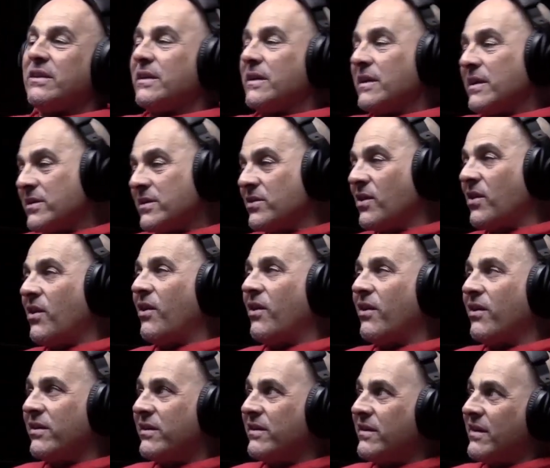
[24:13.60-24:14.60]

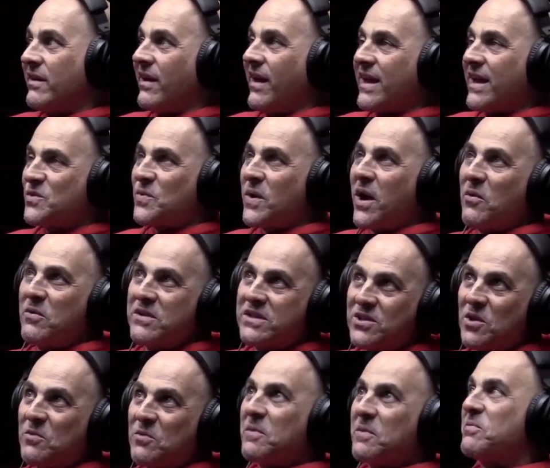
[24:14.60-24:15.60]
So, that's why I always
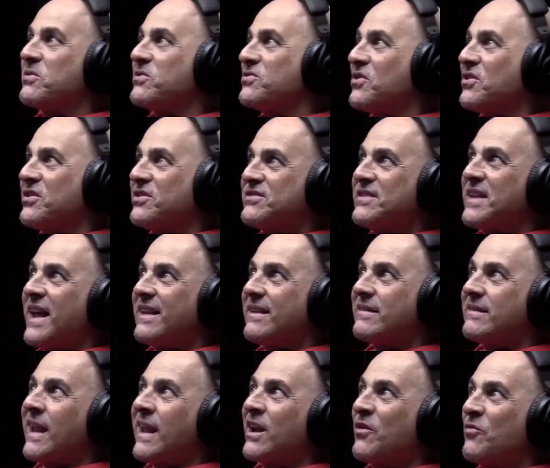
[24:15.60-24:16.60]
tell people, so it's not
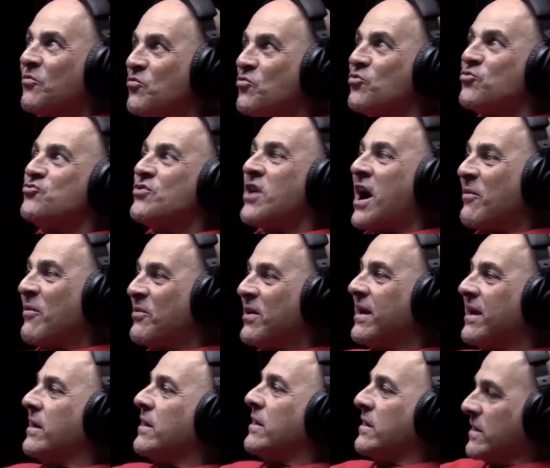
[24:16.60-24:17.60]
like a real job
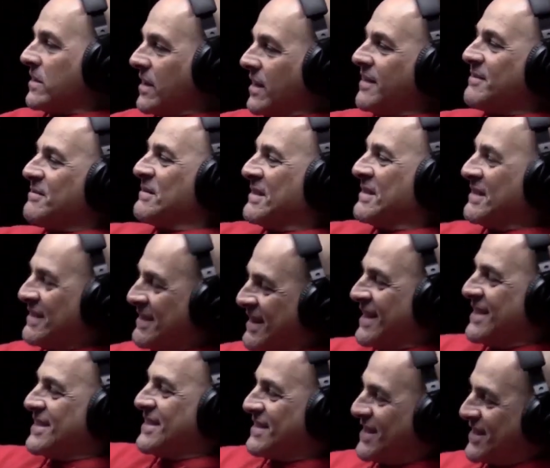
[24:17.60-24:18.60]
where
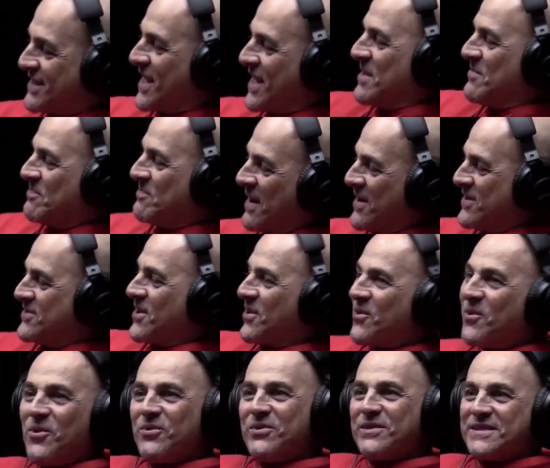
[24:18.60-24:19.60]
it's the same paycheck
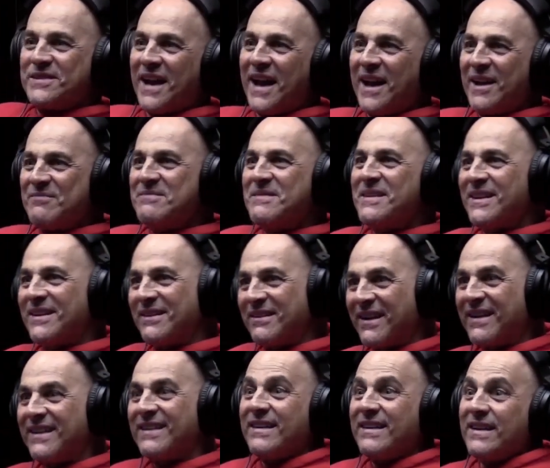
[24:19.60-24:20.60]
all the time.
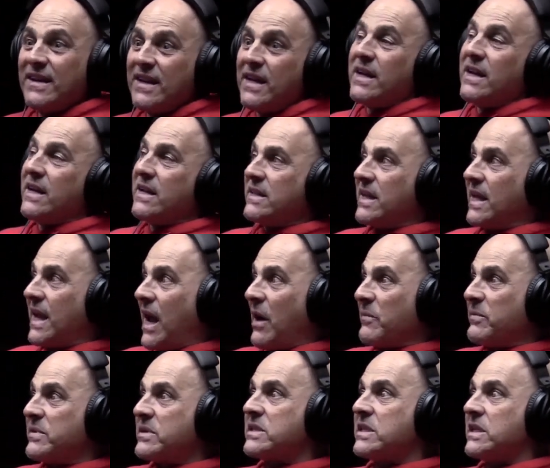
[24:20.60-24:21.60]
Right? And then
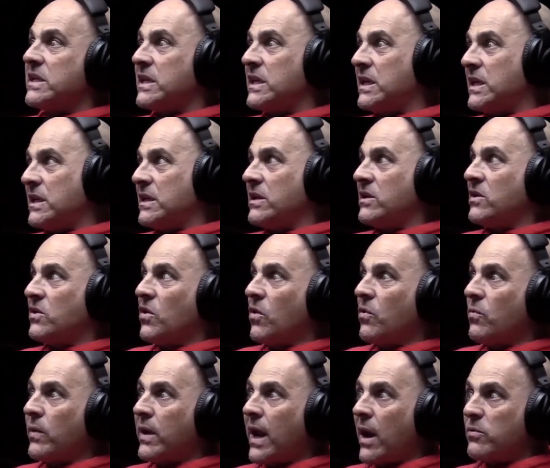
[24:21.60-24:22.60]
obviously,
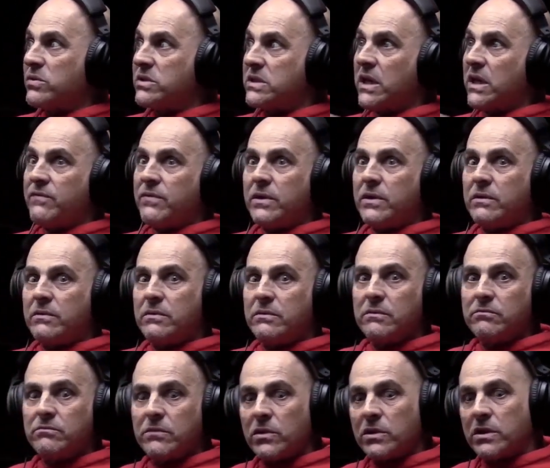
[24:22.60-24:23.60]
when I was giving
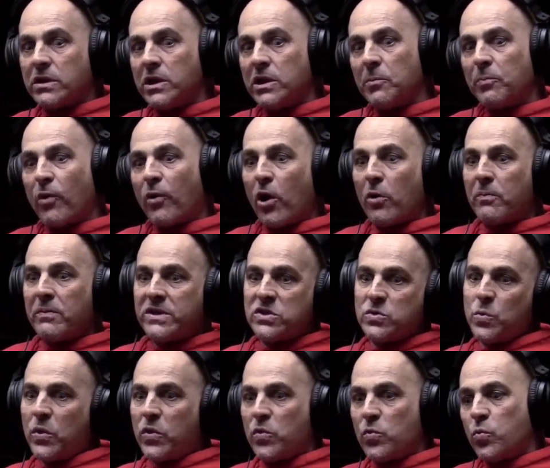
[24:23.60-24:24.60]
the apartments
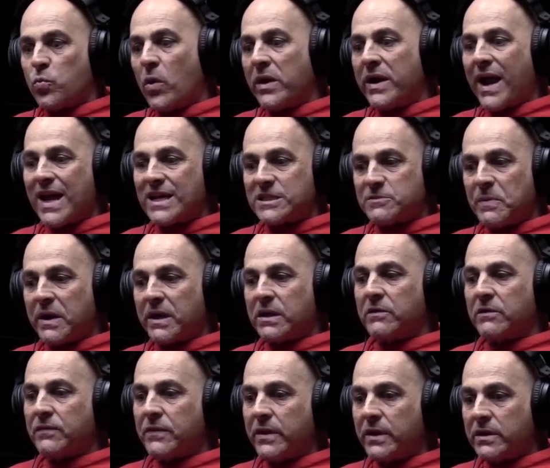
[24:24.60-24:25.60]
was one aspect
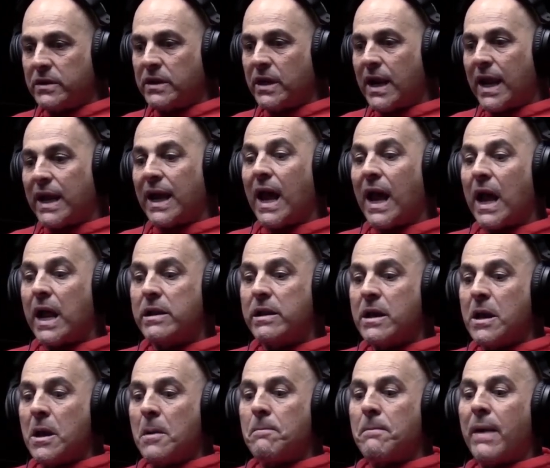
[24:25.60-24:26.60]
of it. Then I had
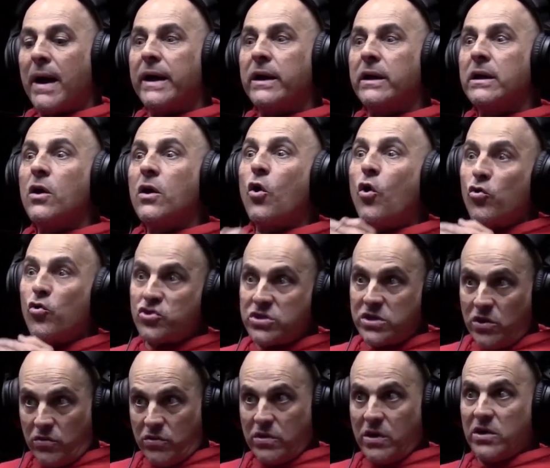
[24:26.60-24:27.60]
my
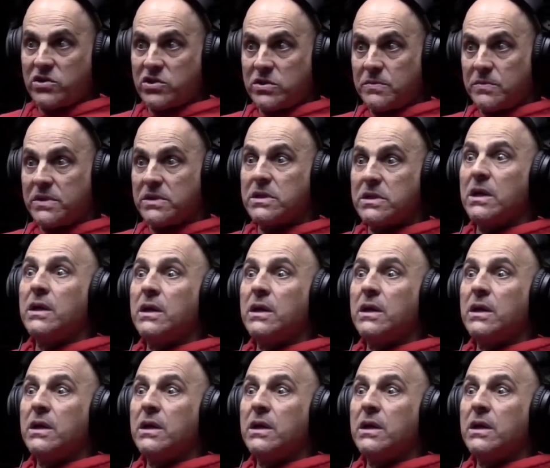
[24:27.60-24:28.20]
wholesale customers,